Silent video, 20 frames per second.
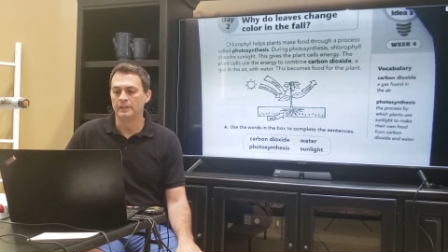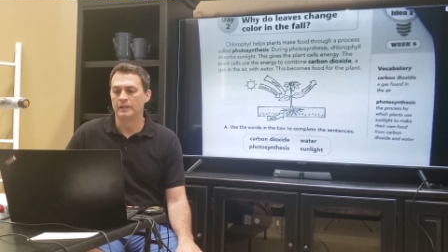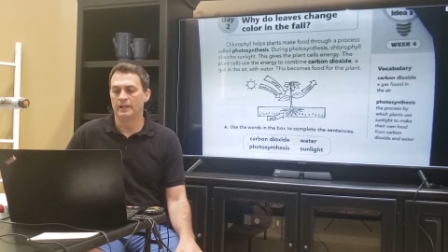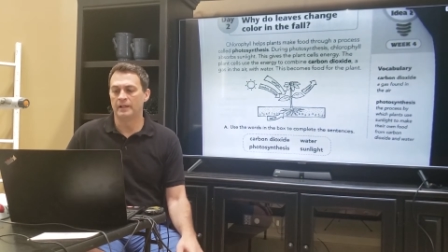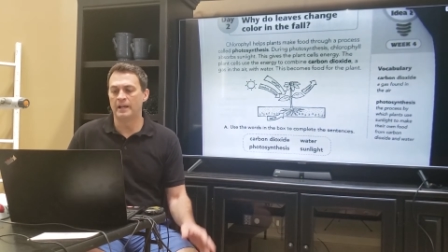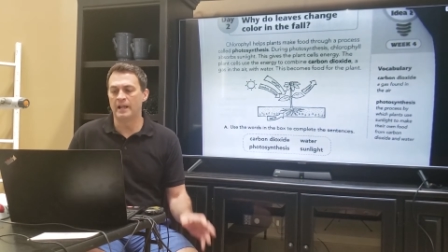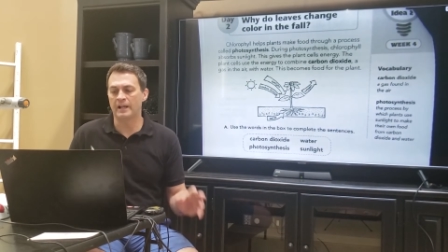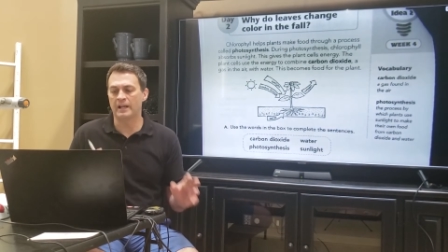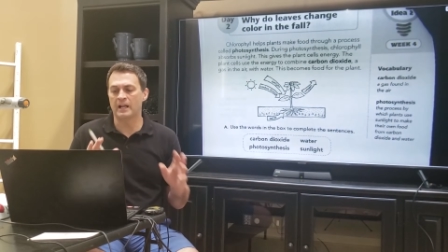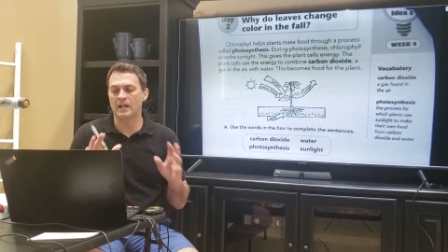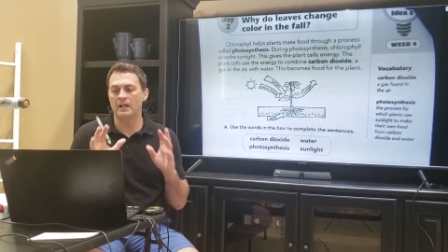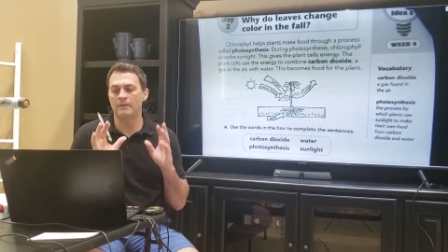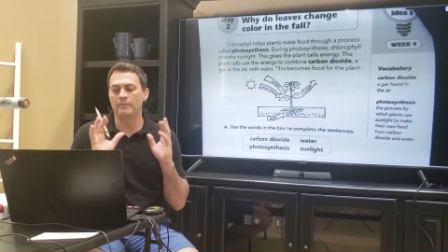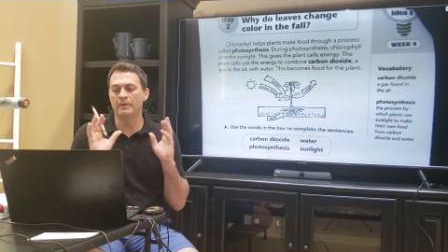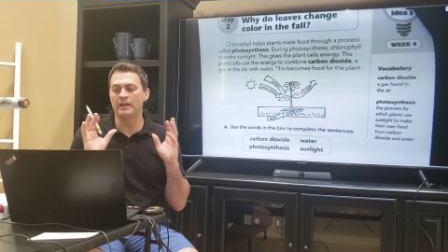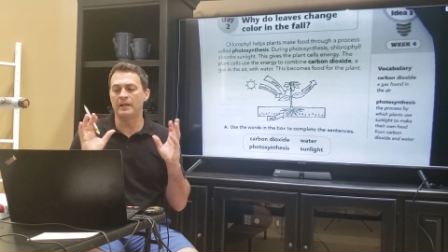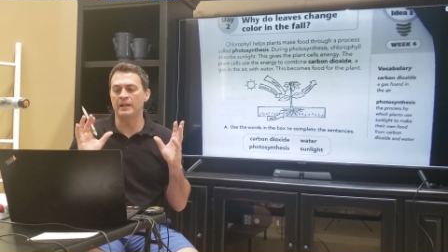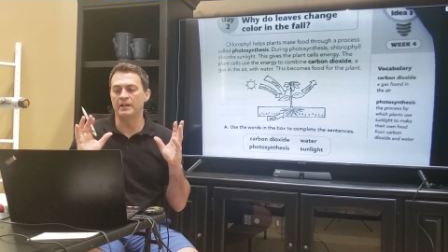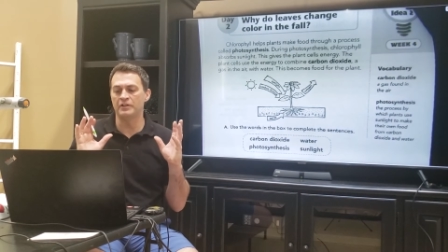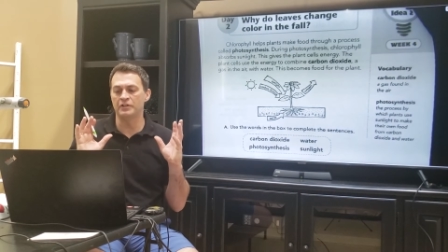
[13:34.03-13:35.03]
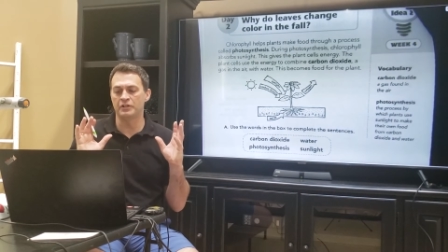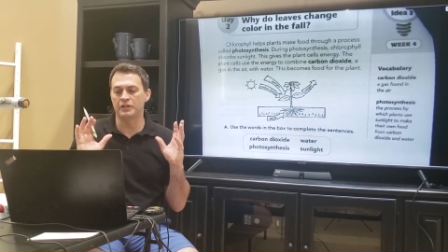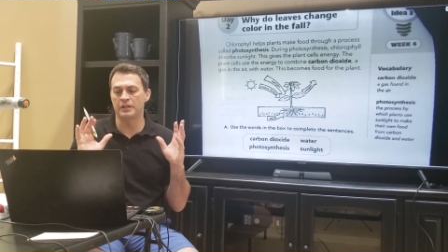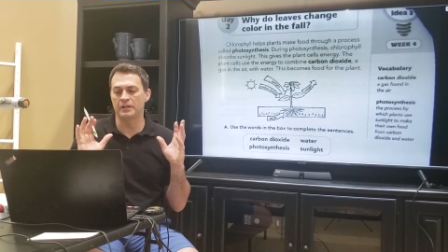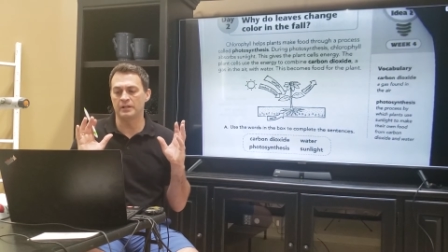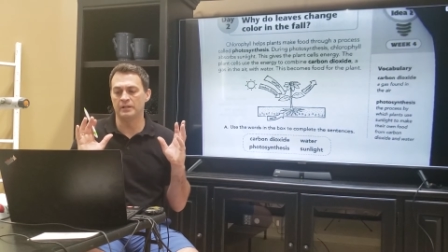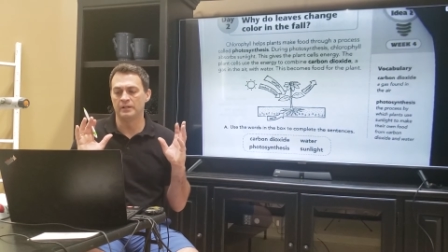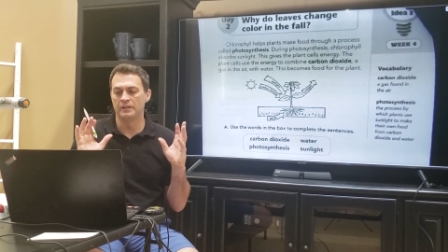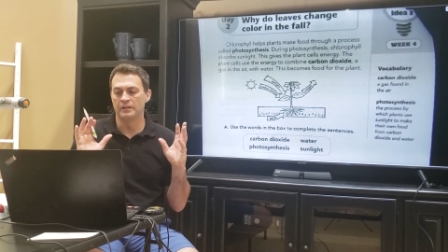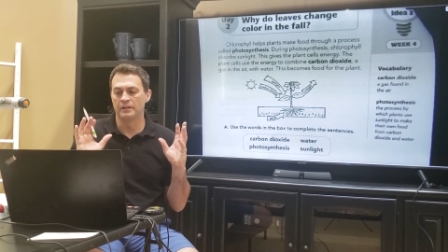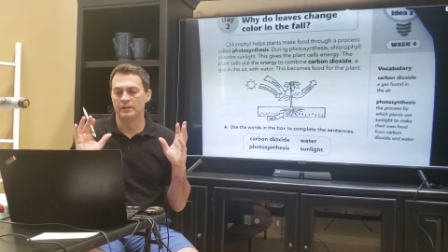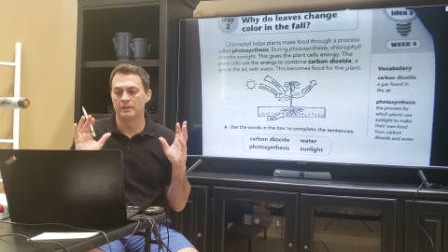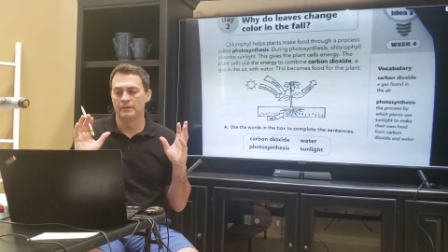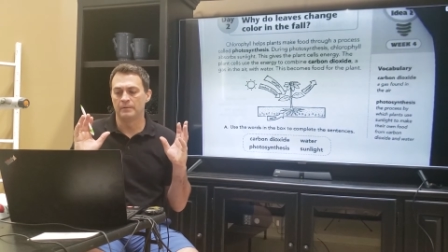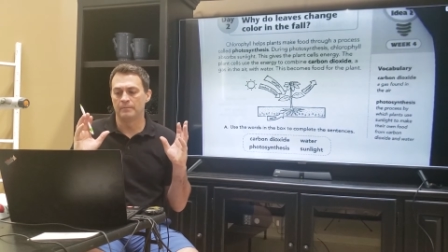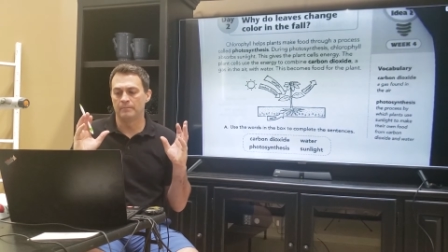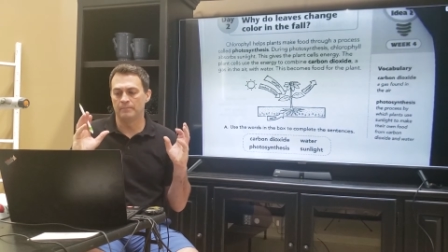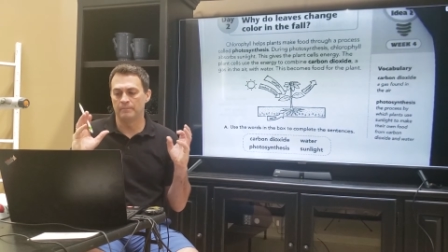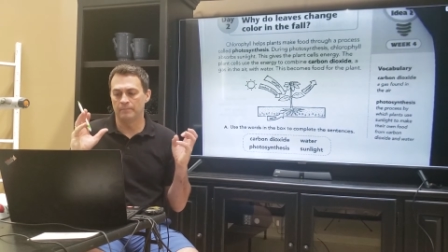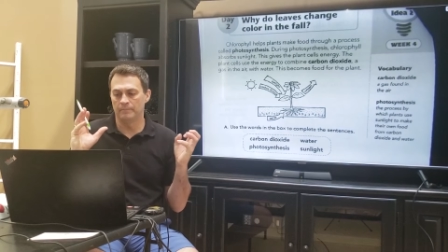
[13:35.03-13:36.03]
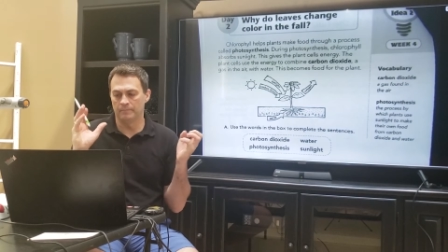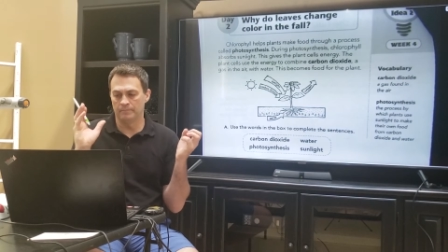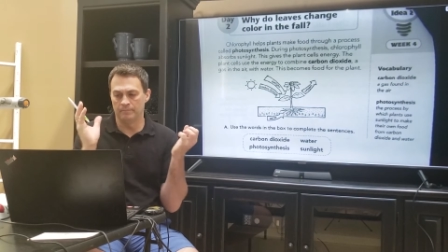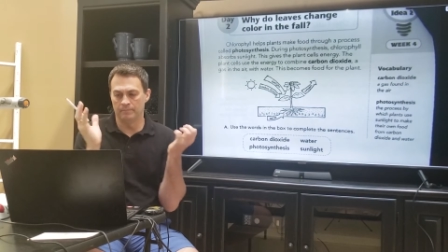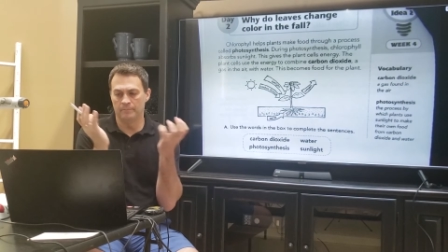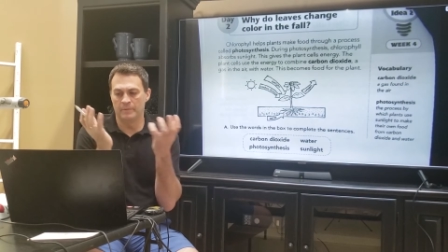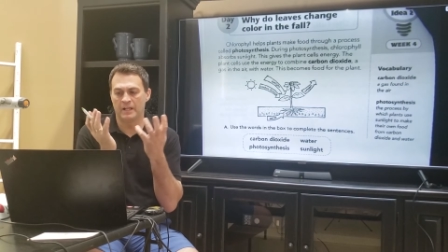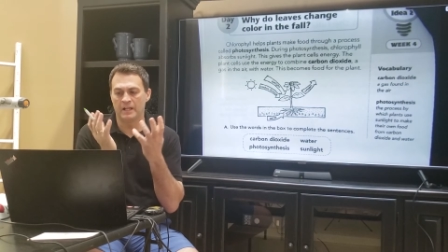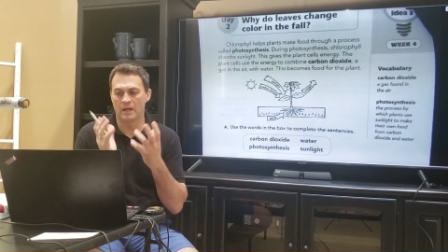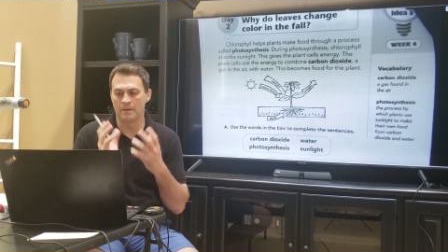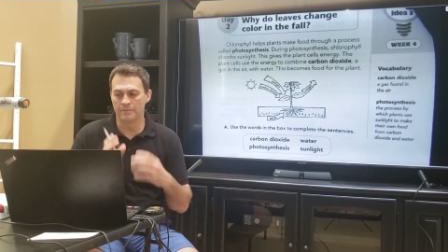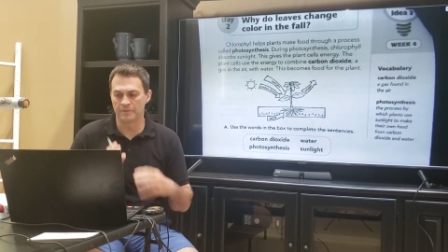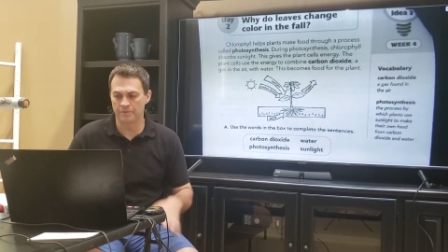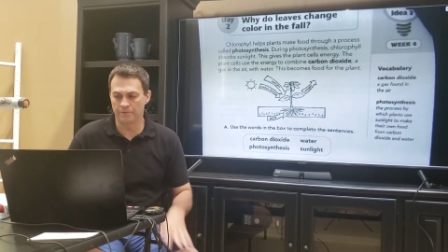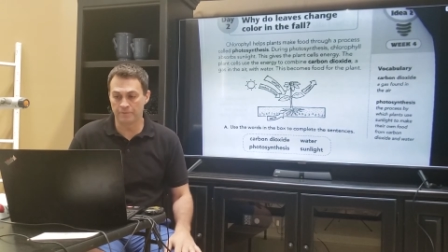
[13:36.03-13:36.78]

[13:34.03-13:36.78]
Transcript: And that combination becomes